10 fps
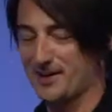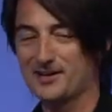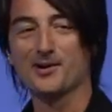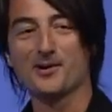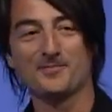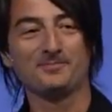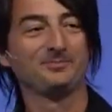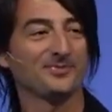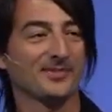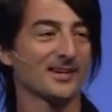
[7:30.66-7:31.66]
Thank you.
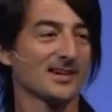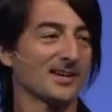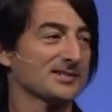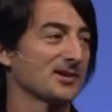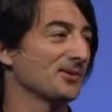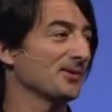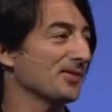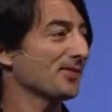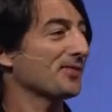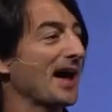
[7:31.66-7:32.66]
So
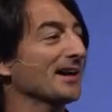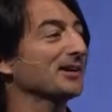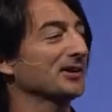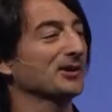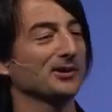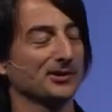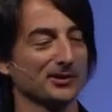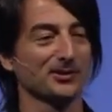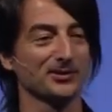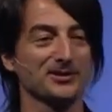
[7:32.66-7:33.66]
that
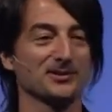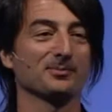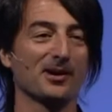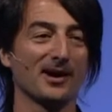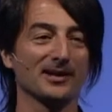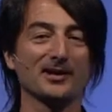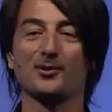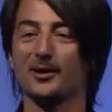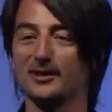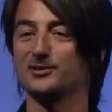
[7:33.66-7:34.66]
concludes my
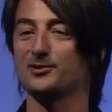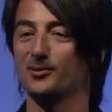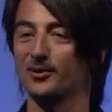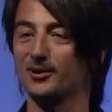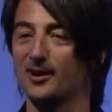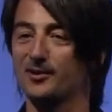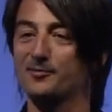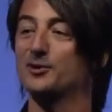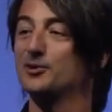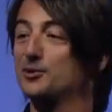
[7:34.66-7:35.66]
quick tour
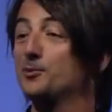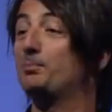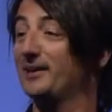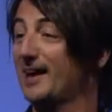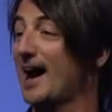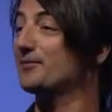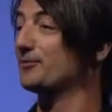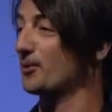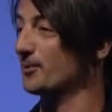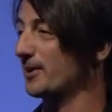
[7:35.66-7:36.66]
of the new
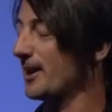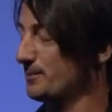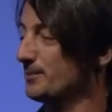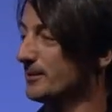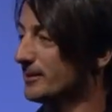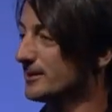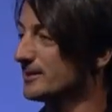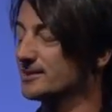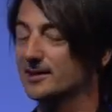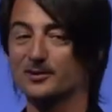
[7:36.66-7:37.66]
platform
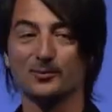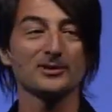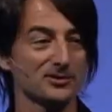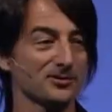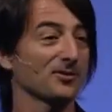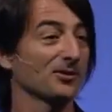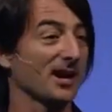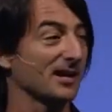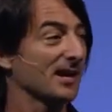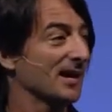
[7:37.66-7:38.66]
capabilities in Windows
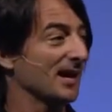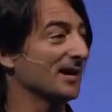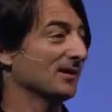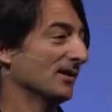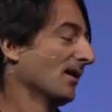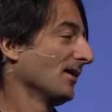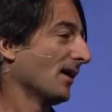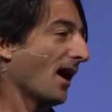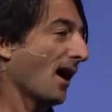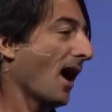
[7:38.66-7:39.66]
Phone 8. And
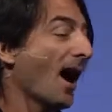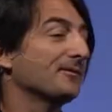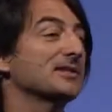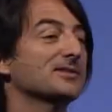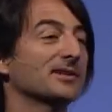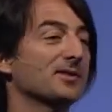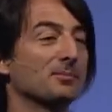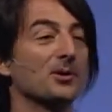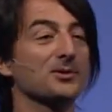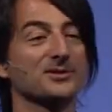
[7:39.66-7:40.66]
obviously,
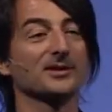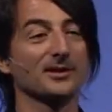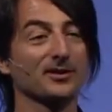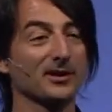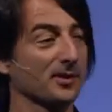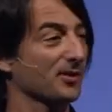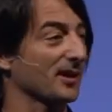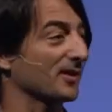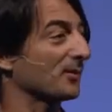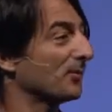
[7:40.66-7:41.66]
the most significant
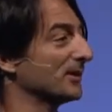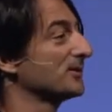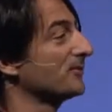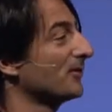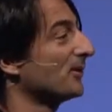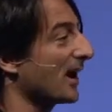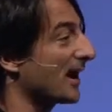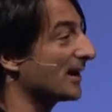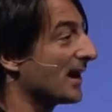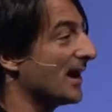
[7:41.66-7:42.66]
thing that Windows Phone
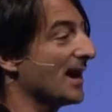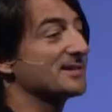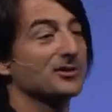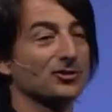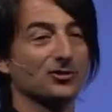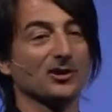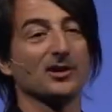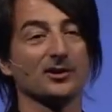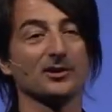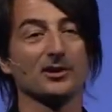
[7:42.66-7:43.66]
8 has a
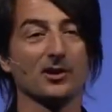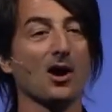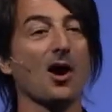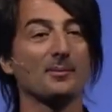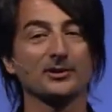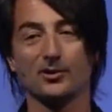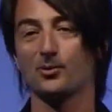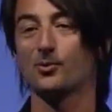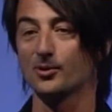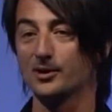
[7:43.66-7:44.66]
shared common
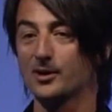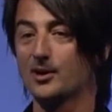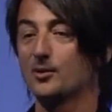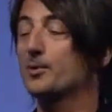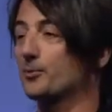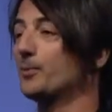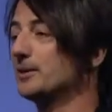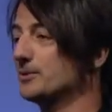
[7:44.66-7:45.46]
core with